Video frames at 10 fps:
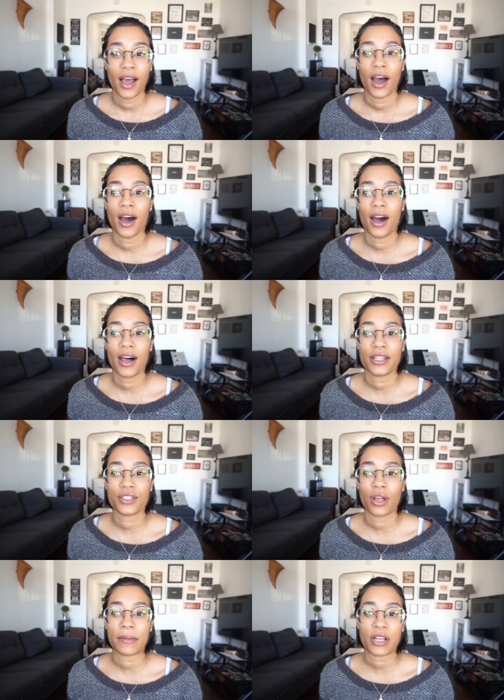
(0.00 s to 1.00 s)
Uh, and
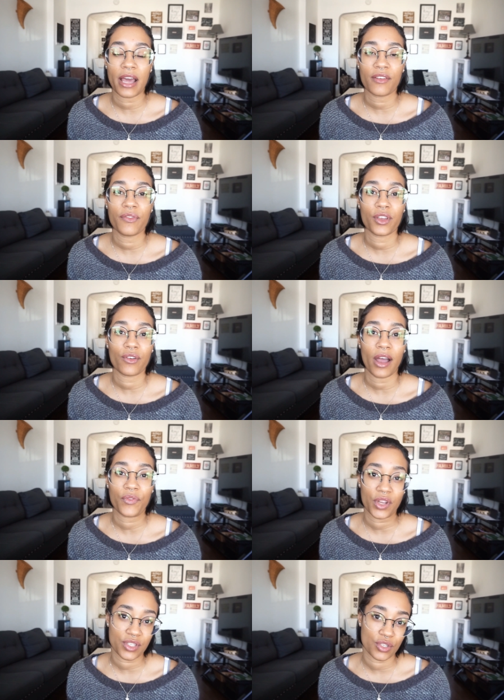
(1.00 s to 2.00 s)
so I'm trying to figure out if
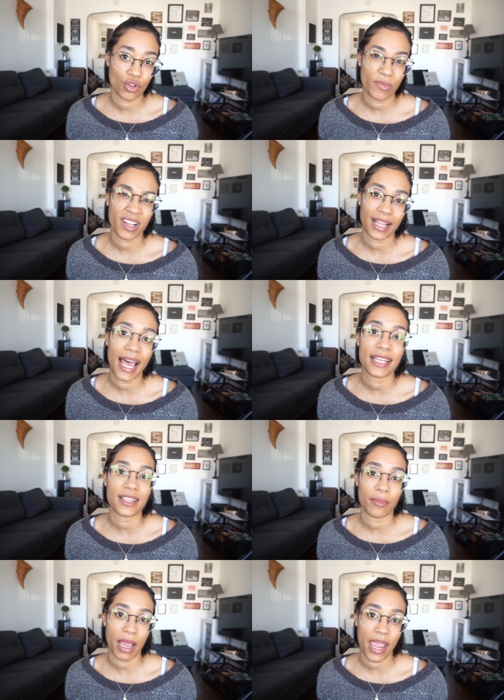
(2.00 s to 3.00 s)
there's a Zumba class
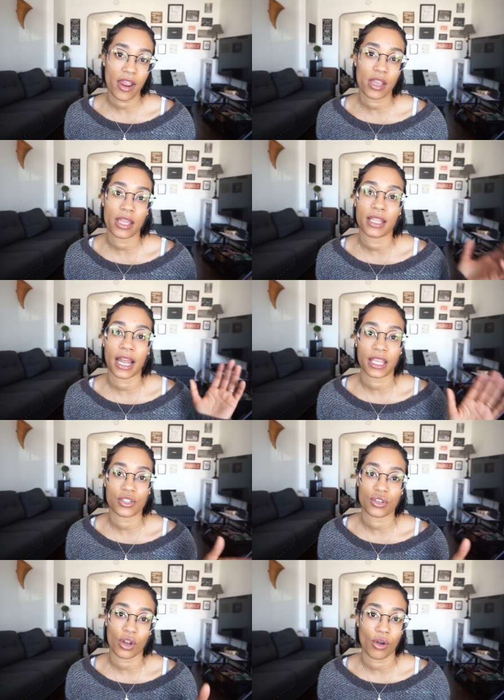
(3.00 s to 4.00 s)
in my area that I can
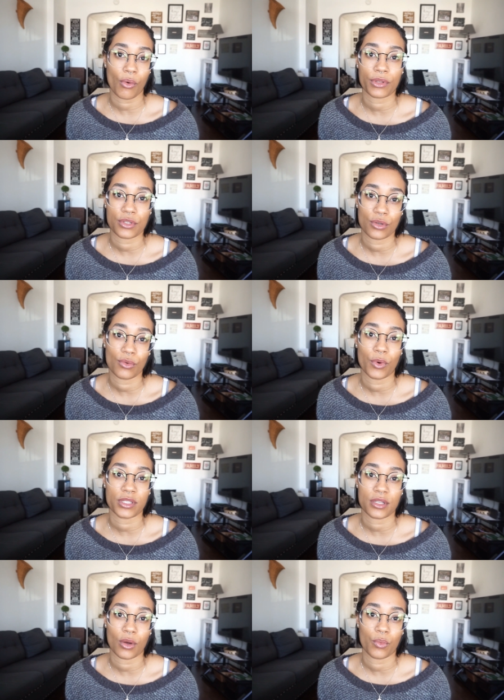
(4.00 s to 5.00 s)
start going to
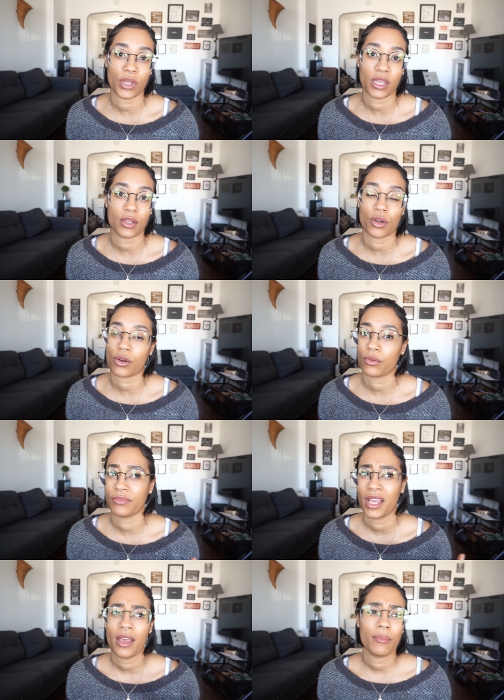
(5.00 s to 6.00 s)
once a week, or
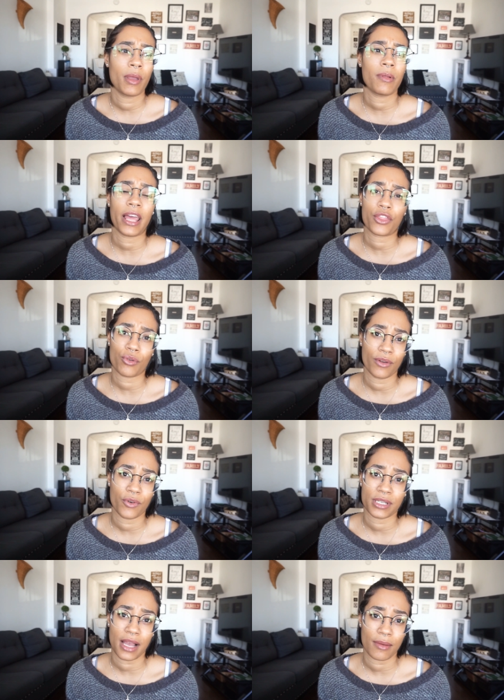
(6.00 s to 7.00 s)
maybe like three or
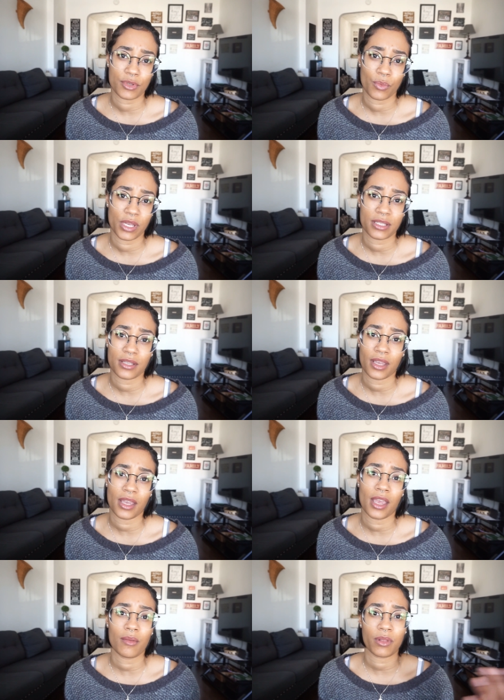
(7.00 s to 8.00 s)
four times a week, to
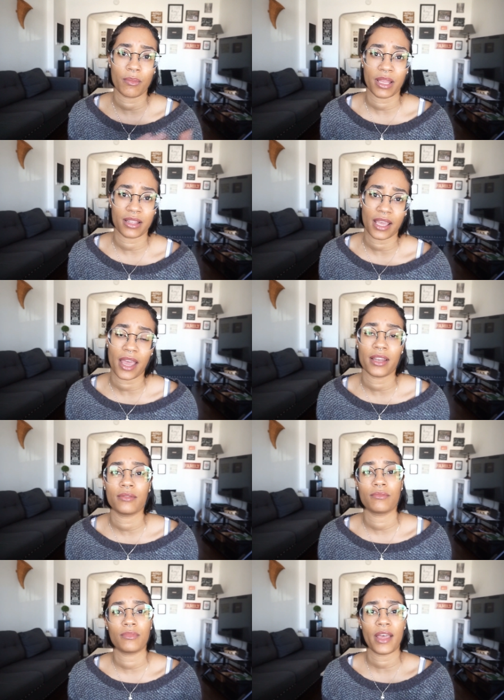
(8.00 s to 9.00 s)
implement
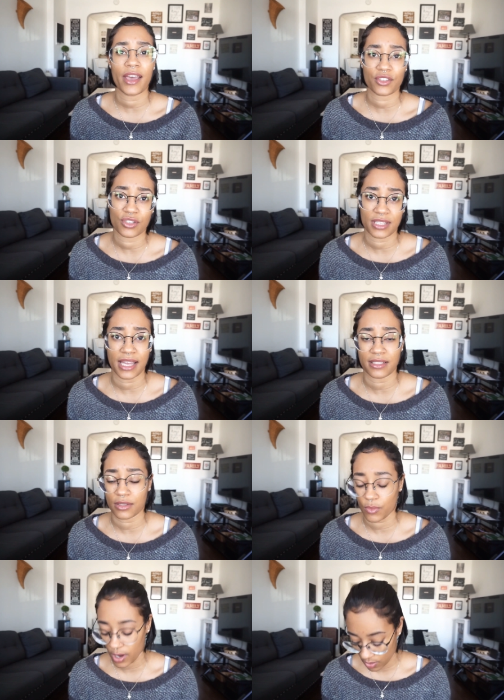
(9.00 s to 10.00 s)
that exercise as
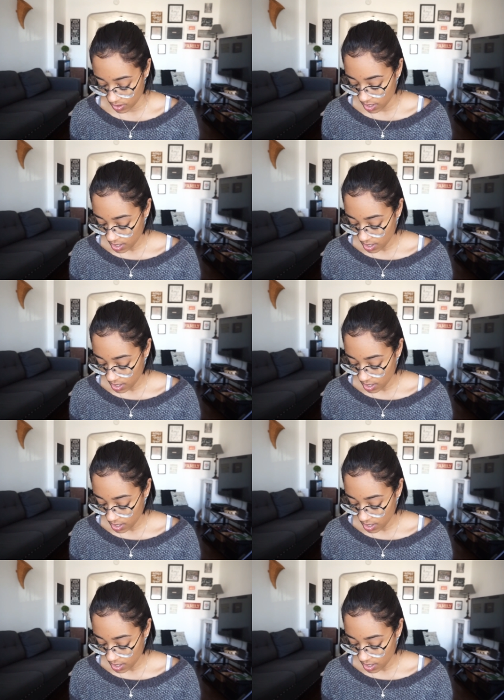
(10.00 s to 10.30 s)
well.